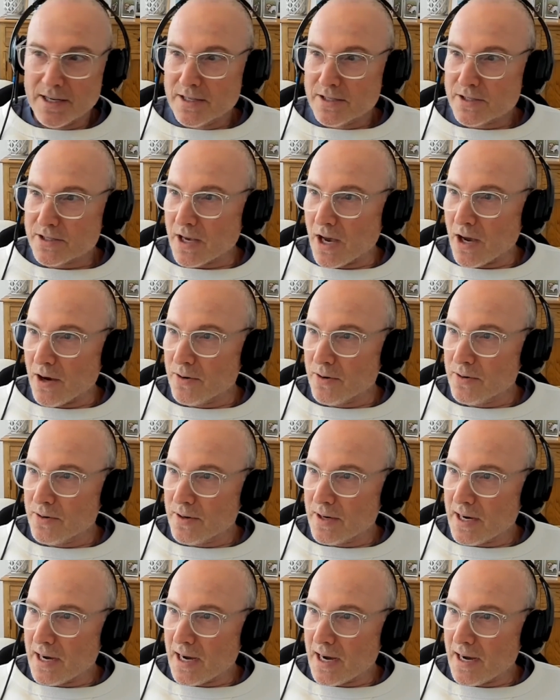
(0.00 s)
So,
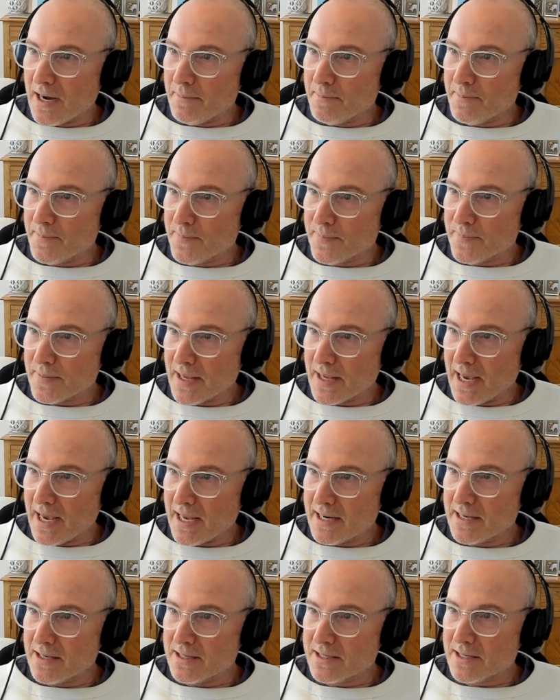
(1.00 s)
and
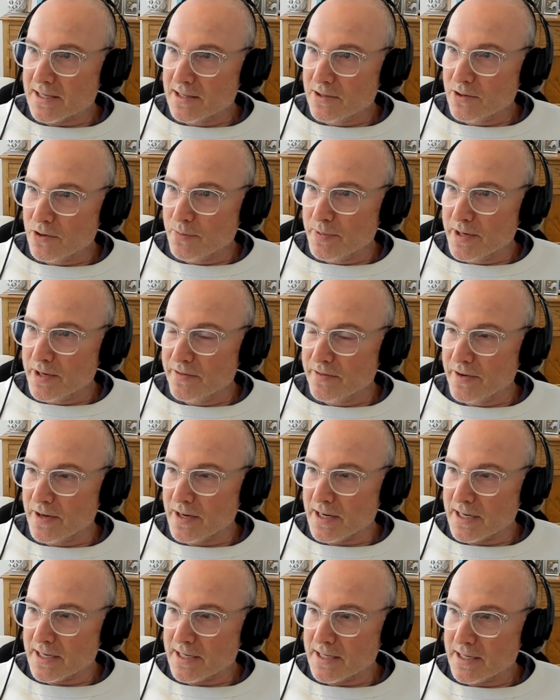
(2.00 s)
it's a little bit of
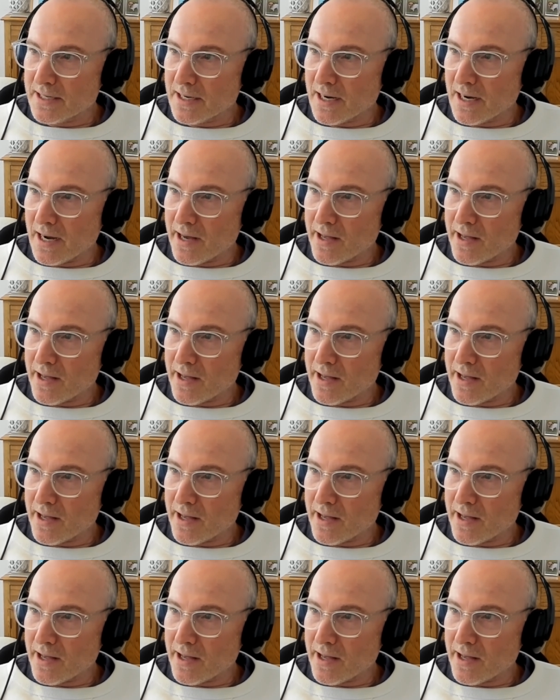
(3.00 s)
I